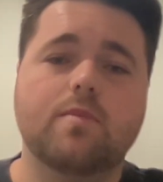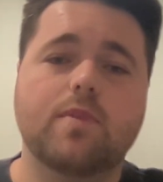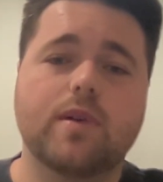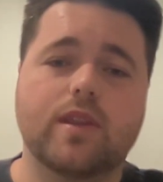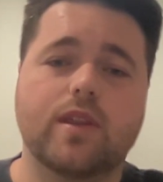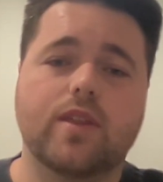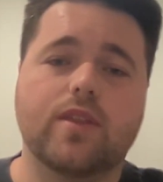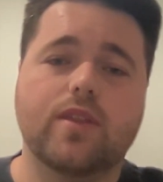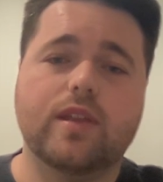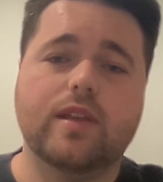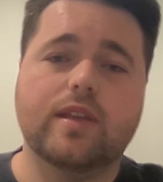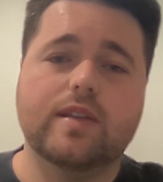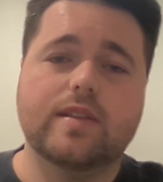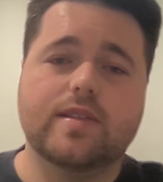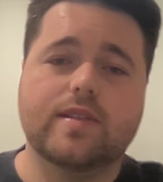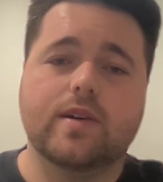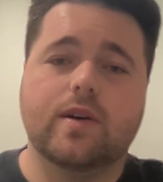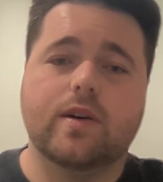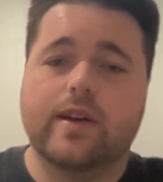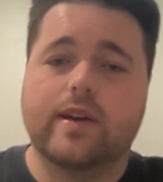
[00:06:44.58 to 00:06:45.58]
But the thing
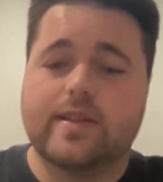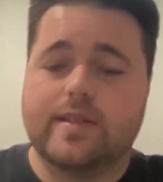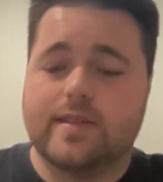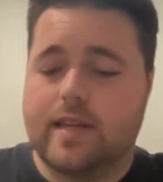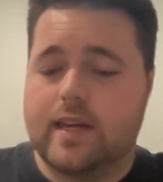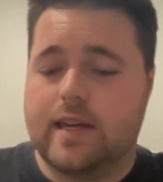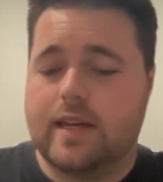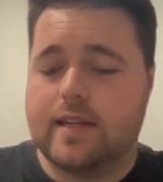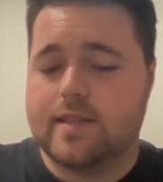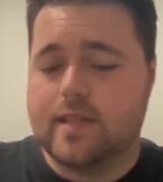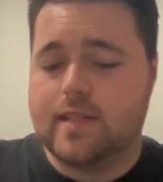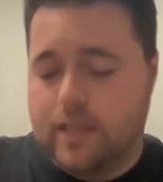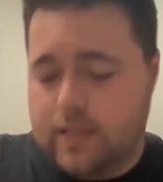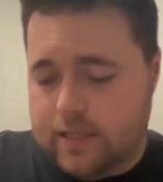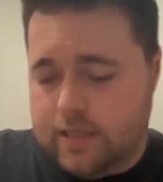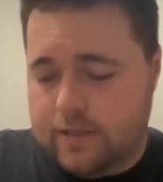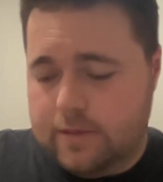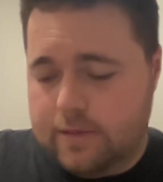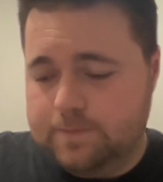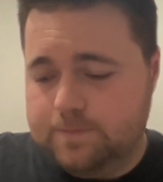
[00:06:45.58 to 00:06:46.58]
is, guys, that
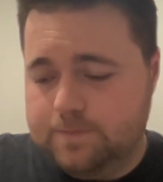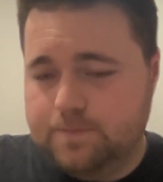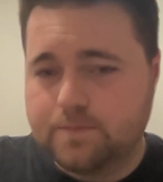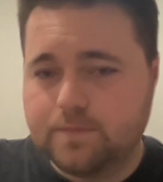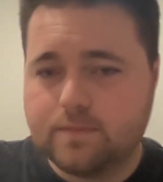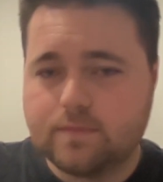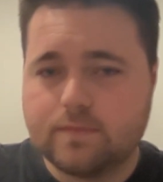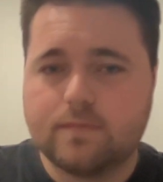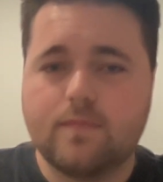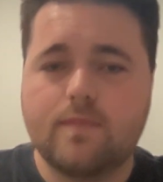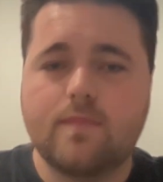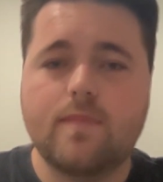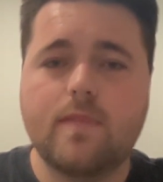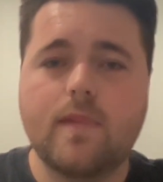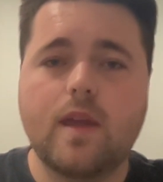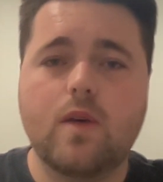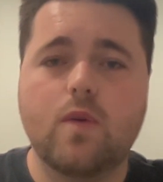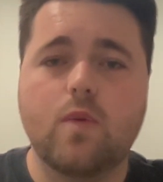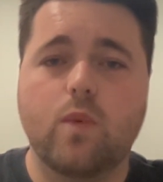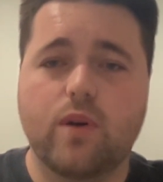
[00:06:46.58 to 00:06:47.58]

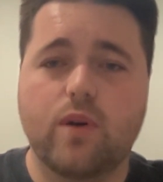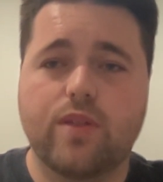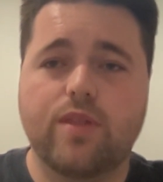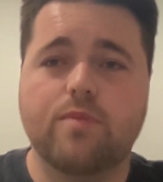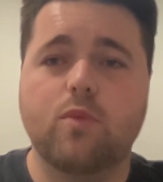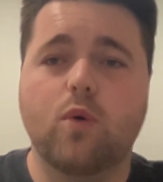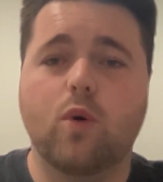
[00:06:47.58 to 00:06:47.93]
with